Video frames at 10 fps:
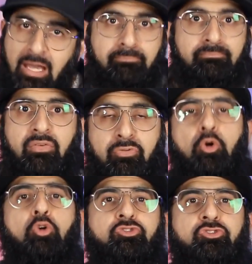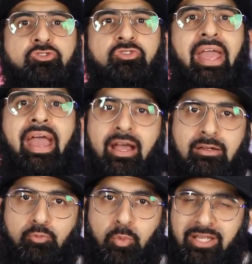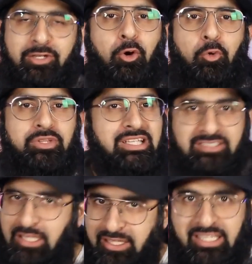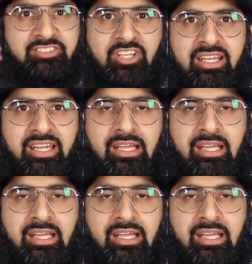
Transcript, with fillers: Yep, of course. Yeah, we know there's nothing inside